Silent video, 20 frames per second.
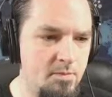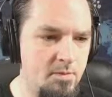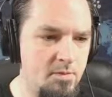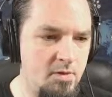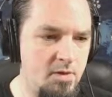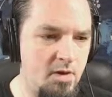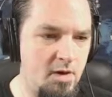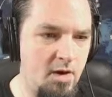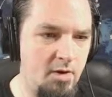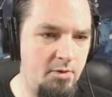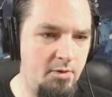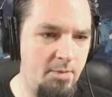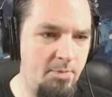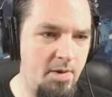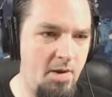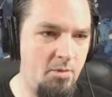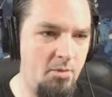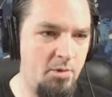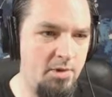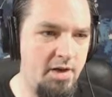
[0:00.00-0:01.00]
All right,
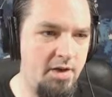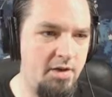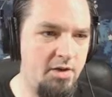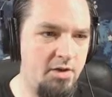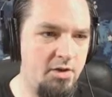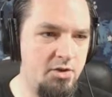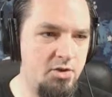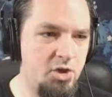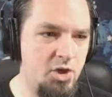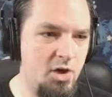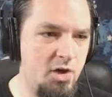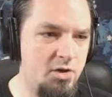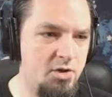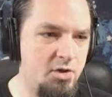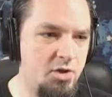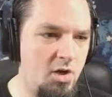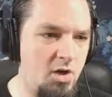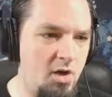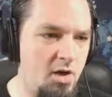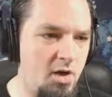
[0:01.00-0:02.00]
but we're getting a good charge
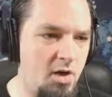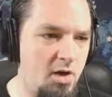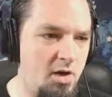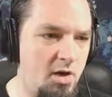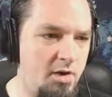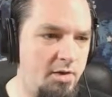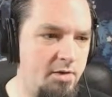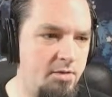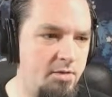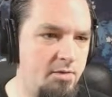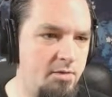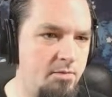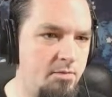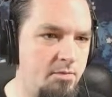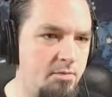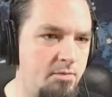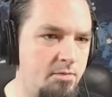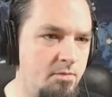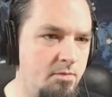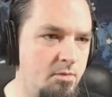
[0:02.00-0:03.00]
on
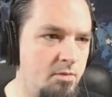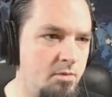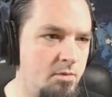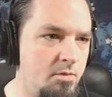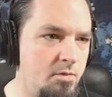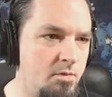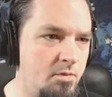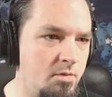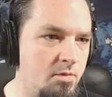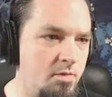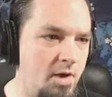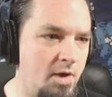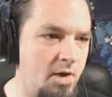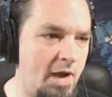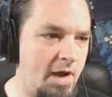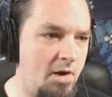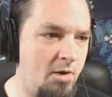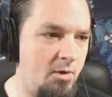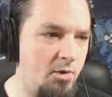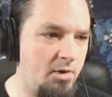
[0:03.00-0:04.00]

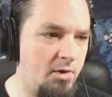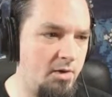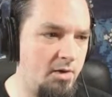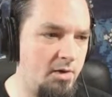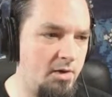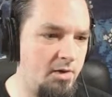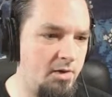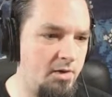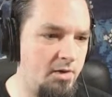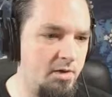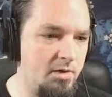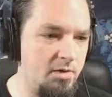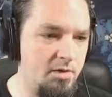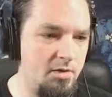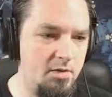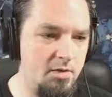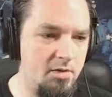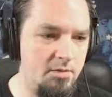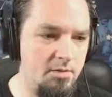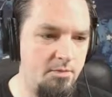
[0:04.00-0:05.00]
our
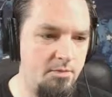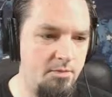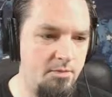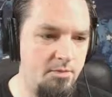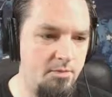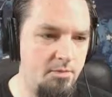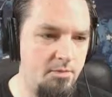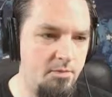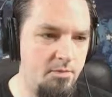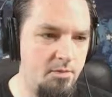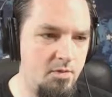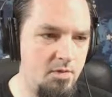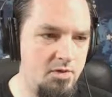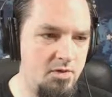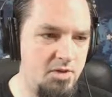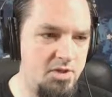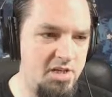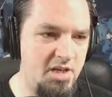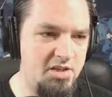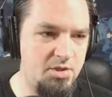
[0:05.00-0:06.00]

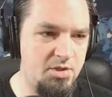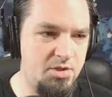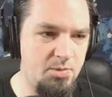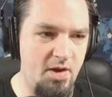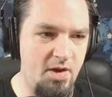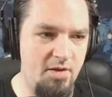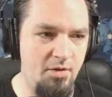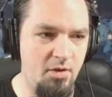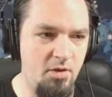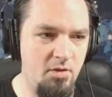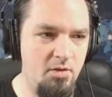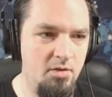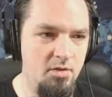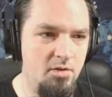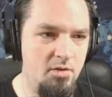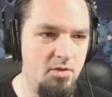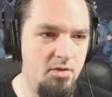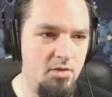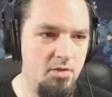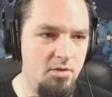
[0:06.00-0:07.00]
stasis rifle
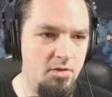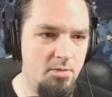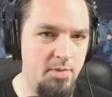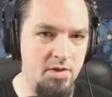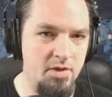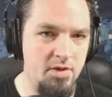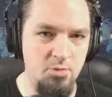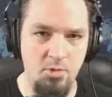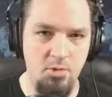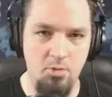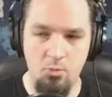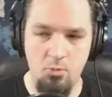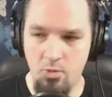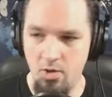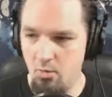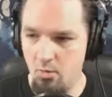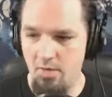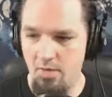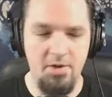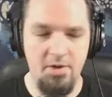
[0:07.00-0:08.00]
because we will
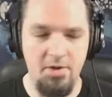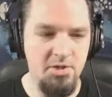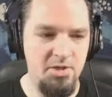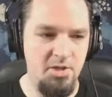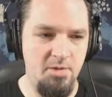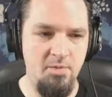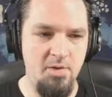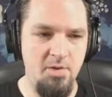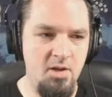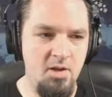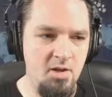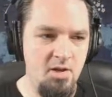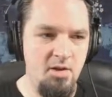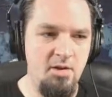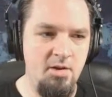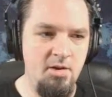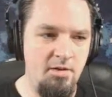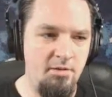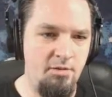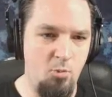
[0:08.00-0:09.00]
want... there's some...
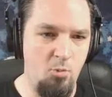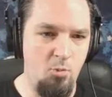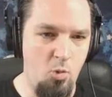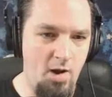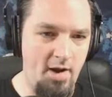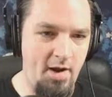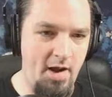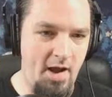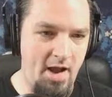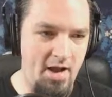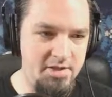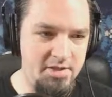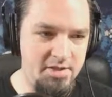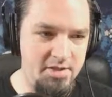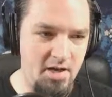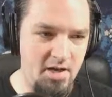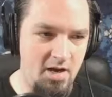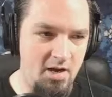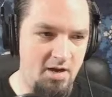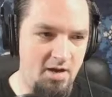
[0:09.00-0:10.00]
from what I
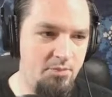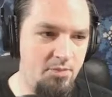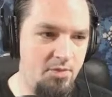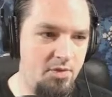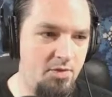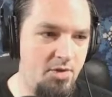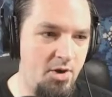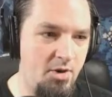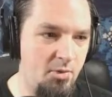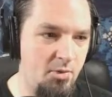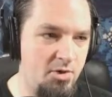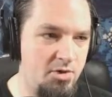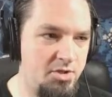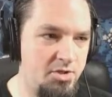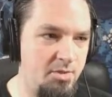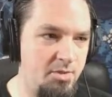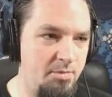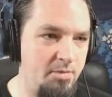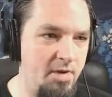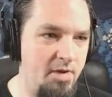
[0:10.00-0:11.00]
saw, there were
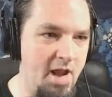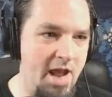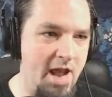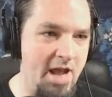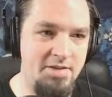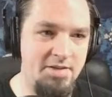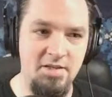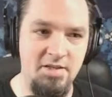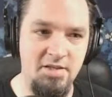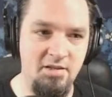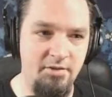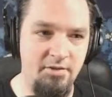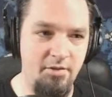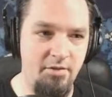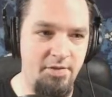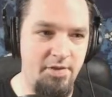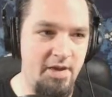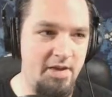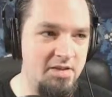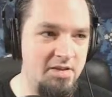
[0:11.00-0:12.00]
some nasty little
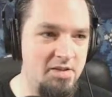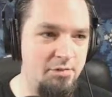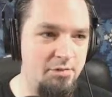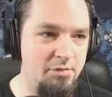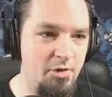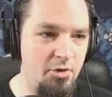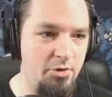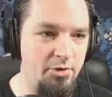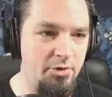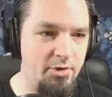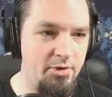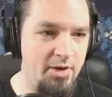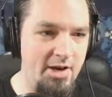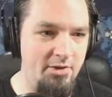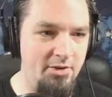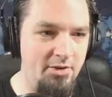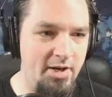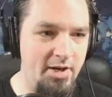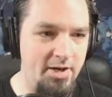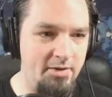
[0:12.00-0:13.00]
things floating
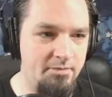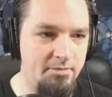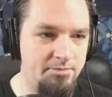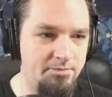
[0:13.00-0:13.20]
around there.